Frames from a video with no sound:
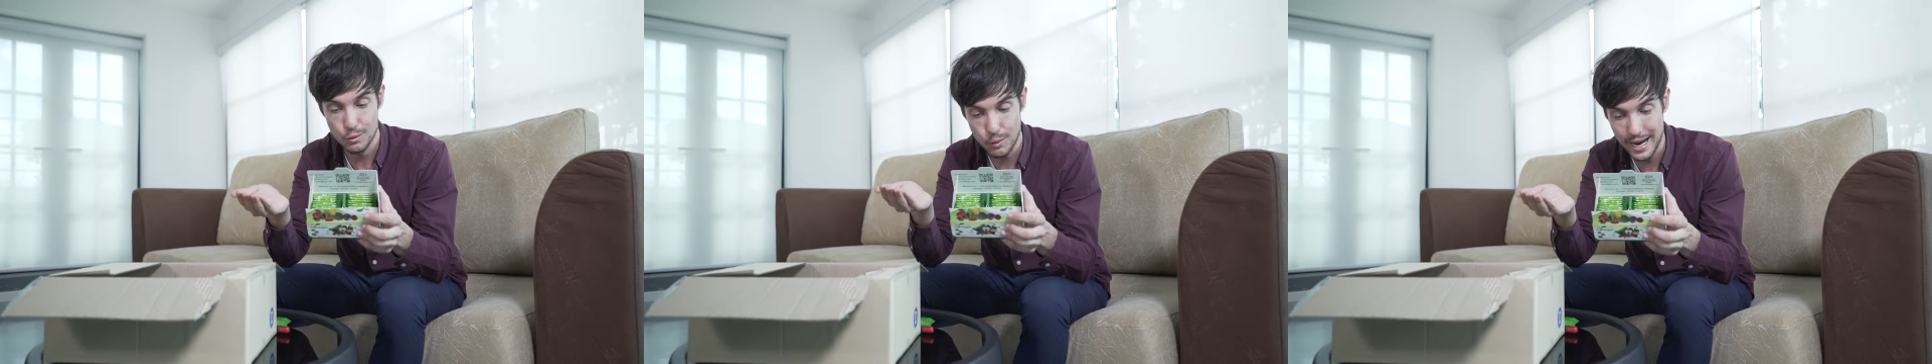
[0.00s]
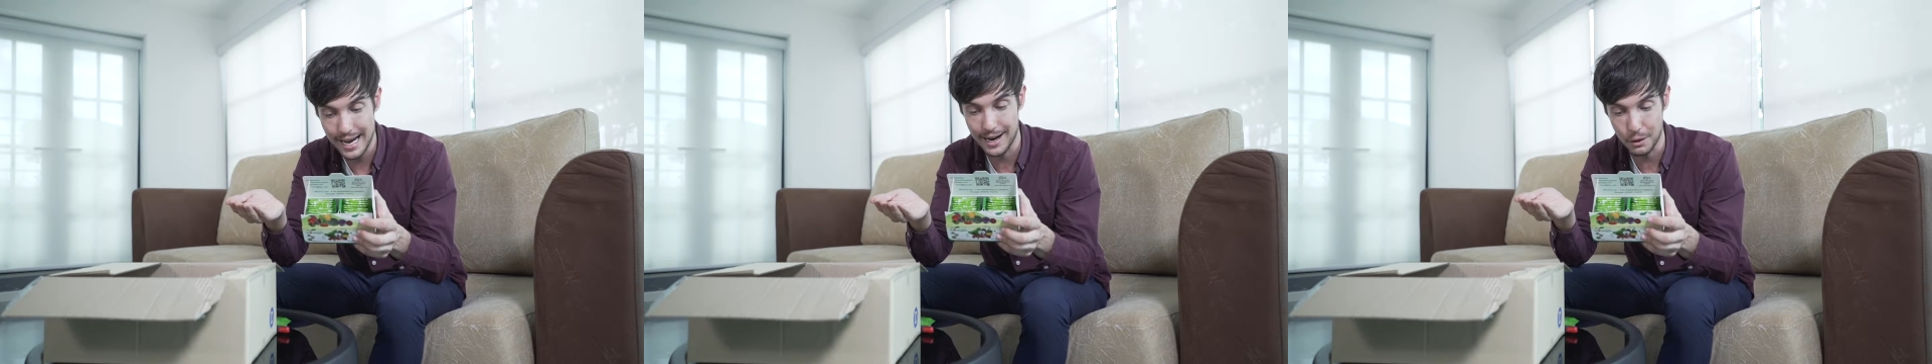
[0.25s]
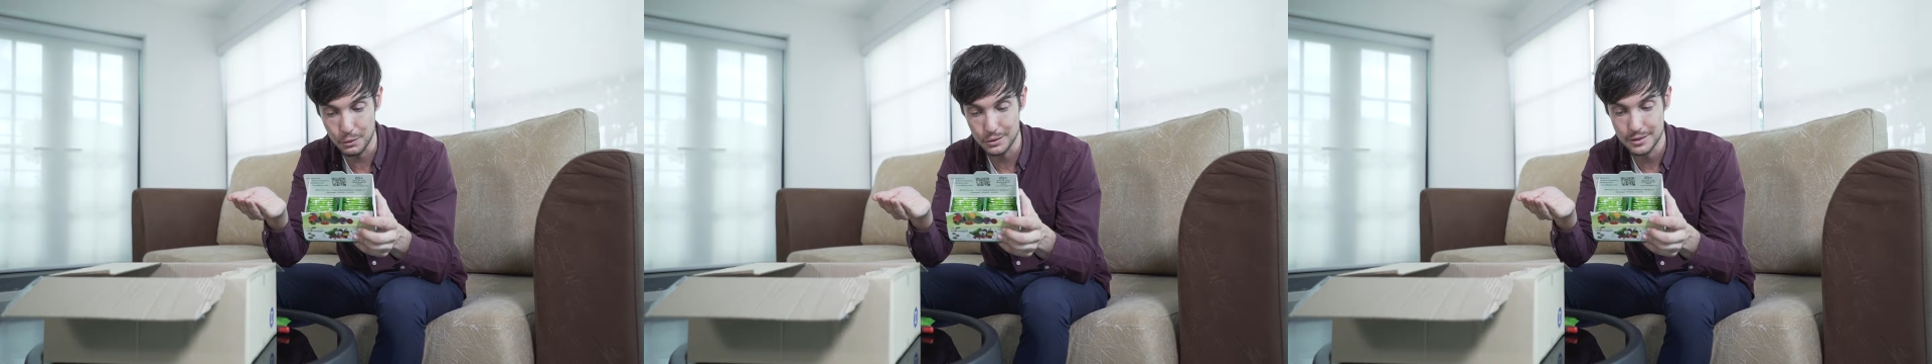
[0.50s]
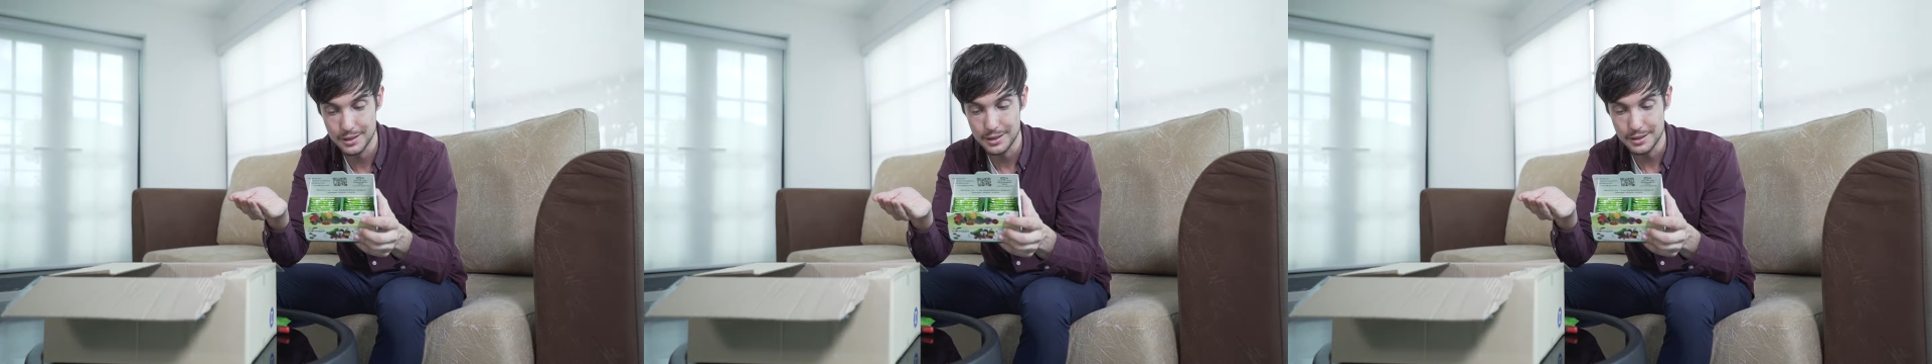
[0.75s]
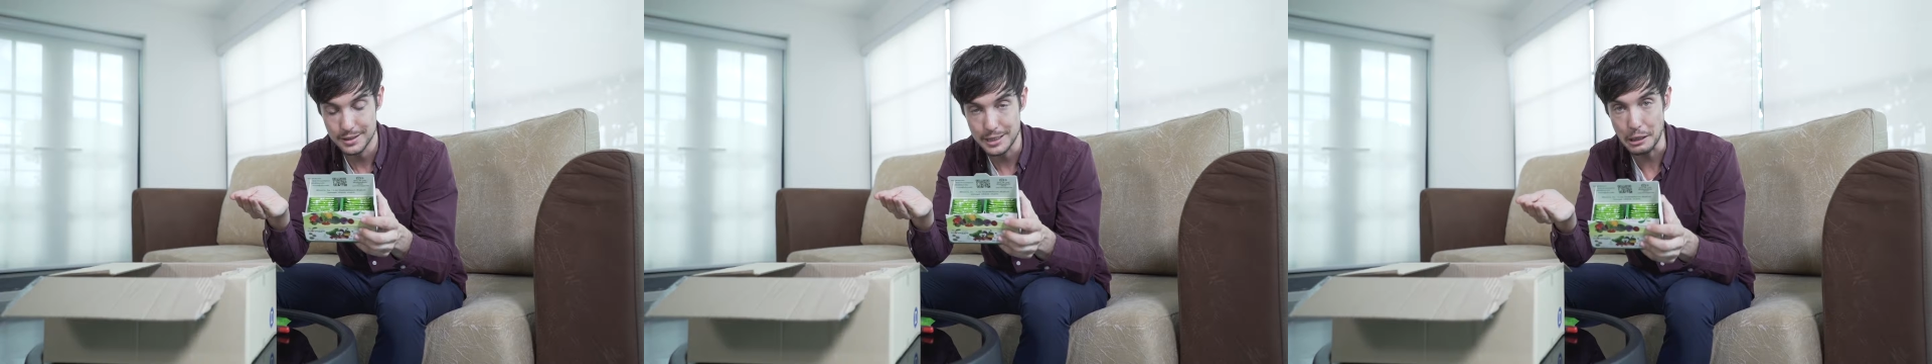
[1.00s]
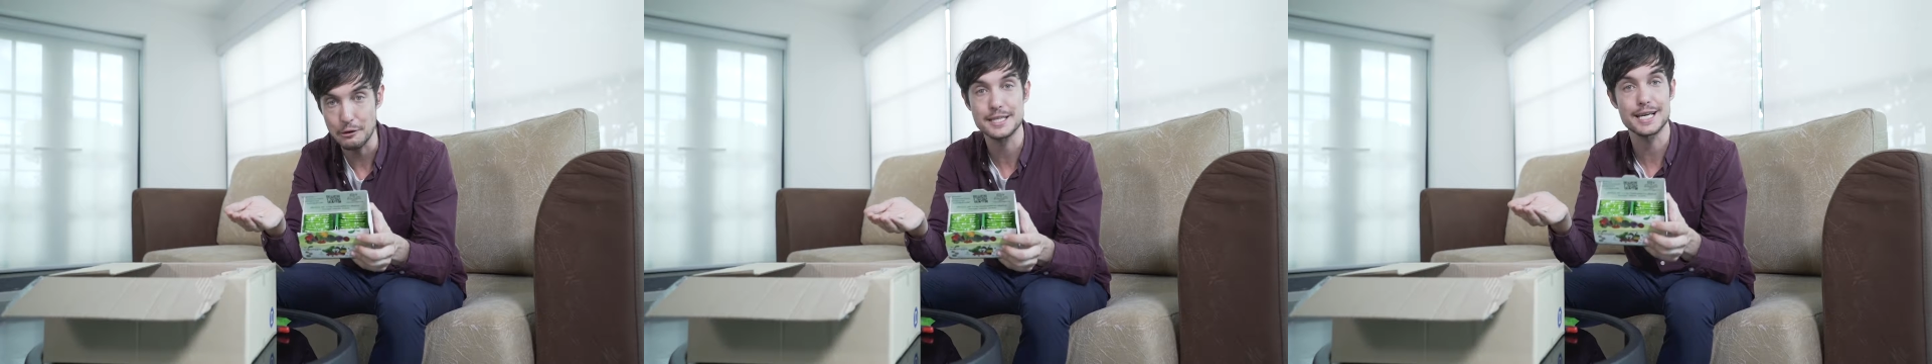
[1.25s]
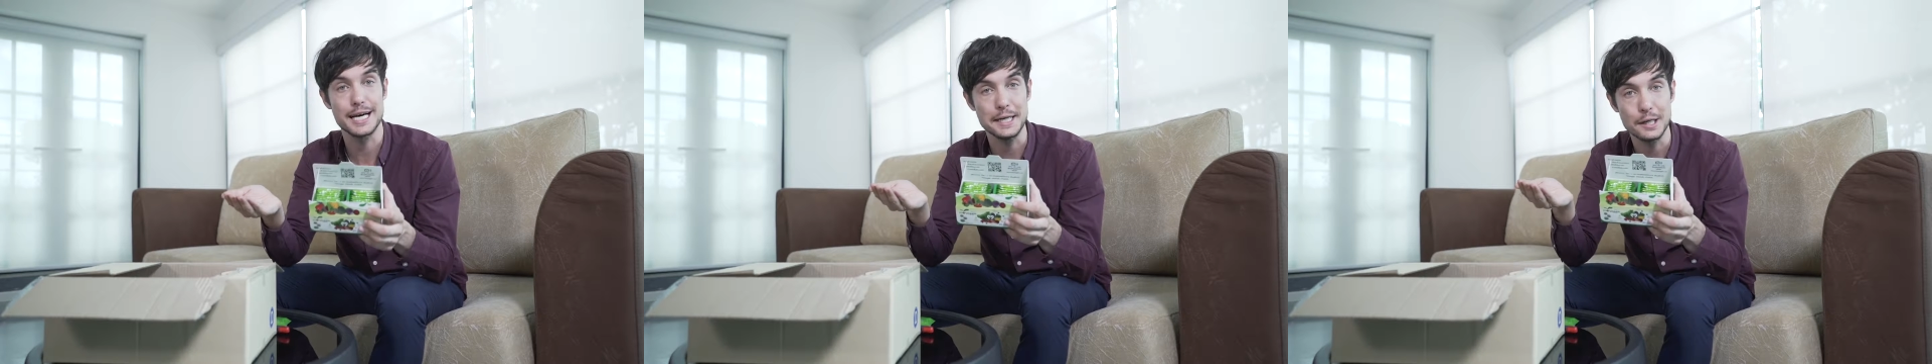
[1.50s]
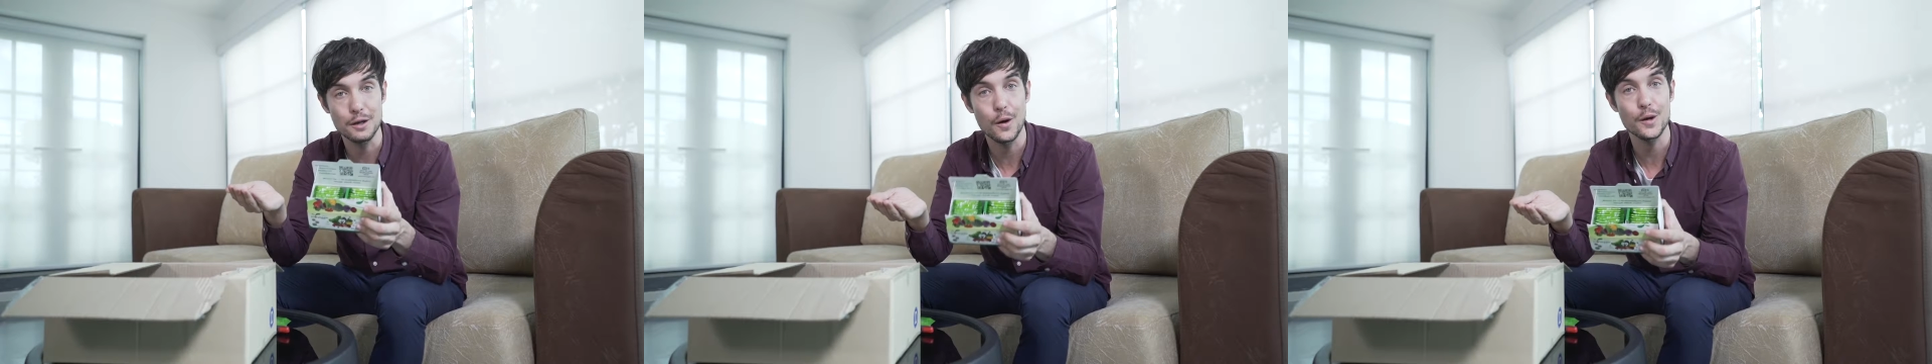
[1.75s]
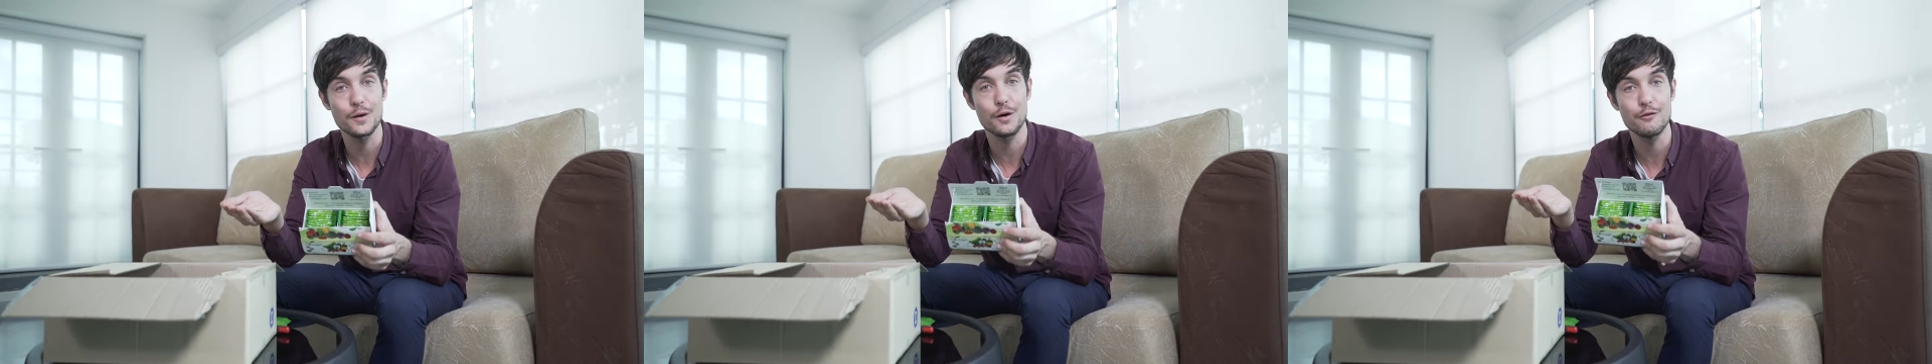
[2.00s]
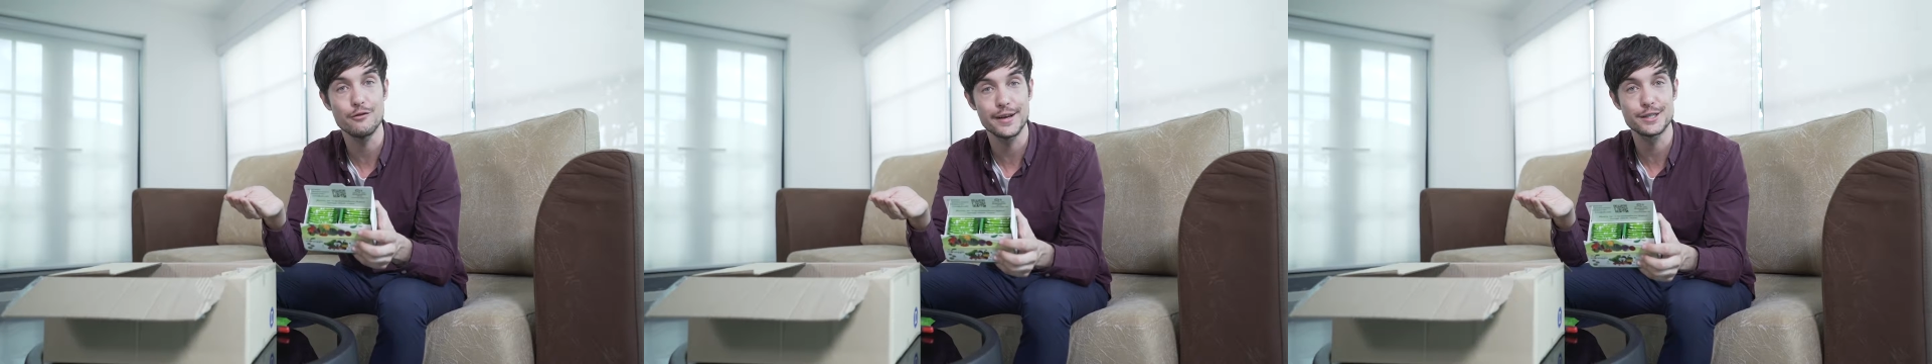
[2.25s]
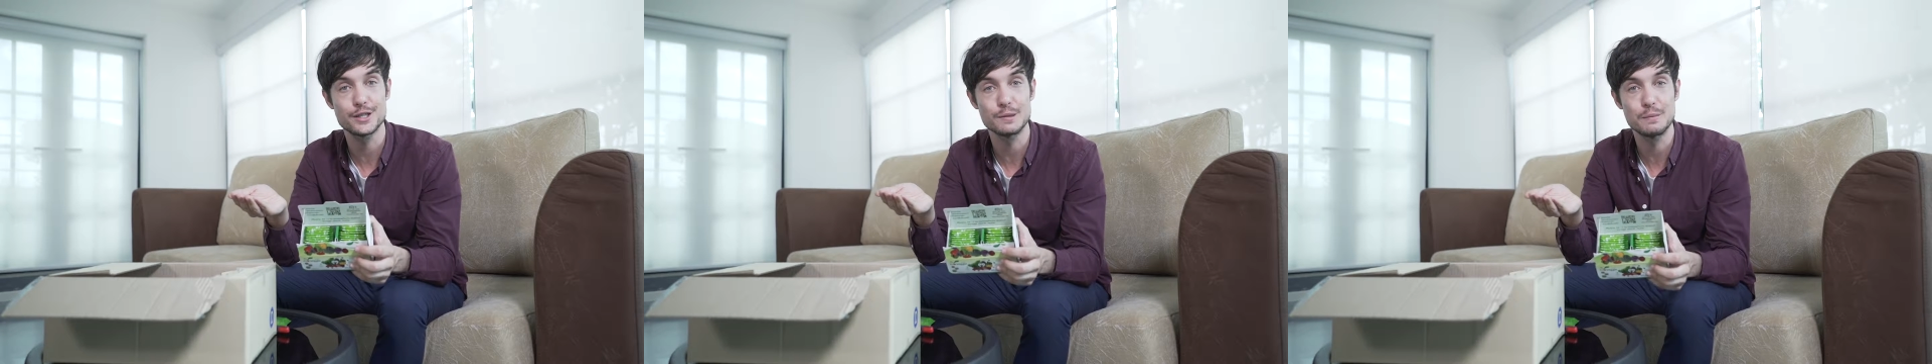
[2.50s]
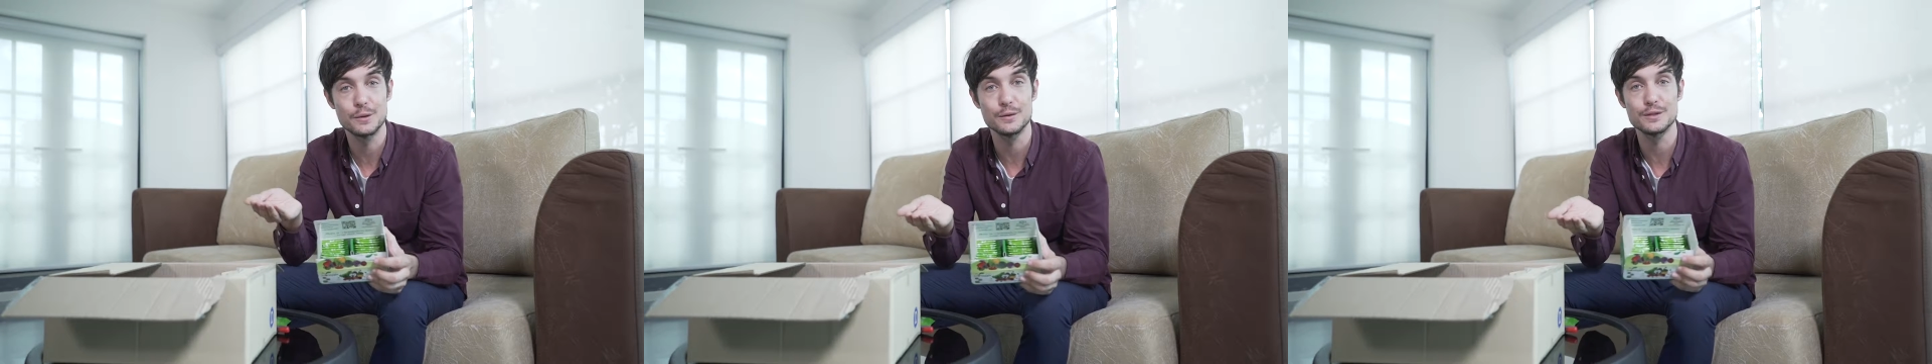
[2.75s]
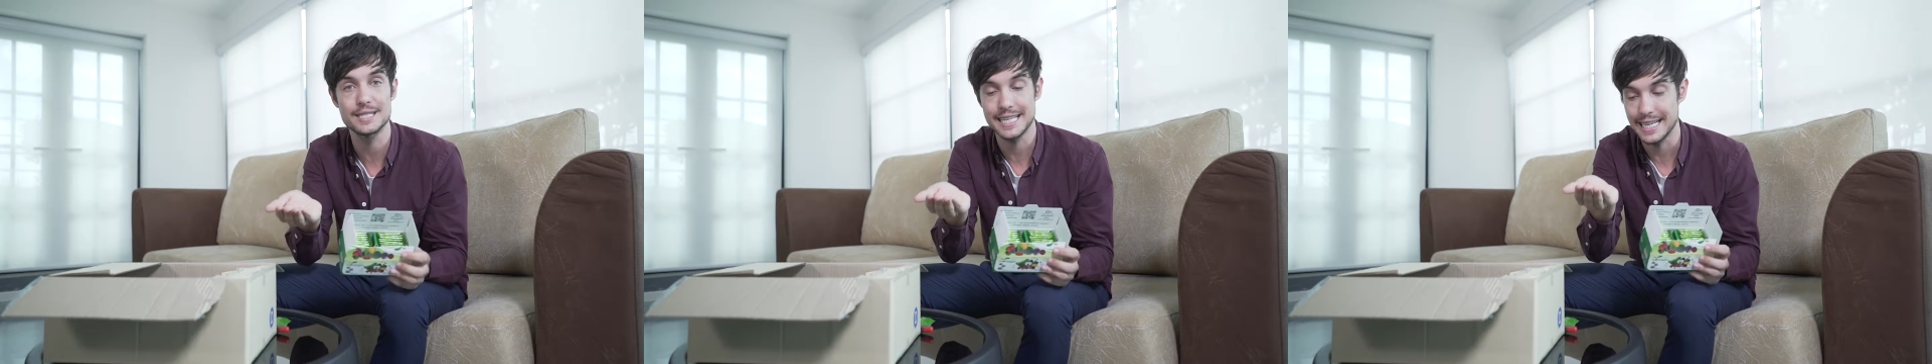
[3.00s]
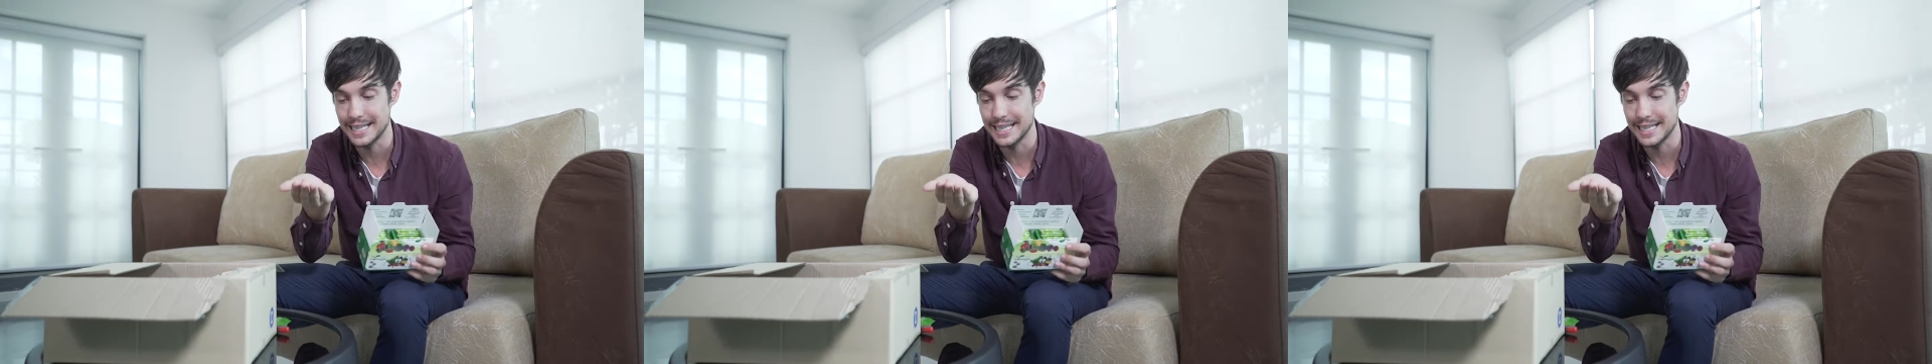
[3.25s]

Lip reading: Wow, there is a lot of vegetables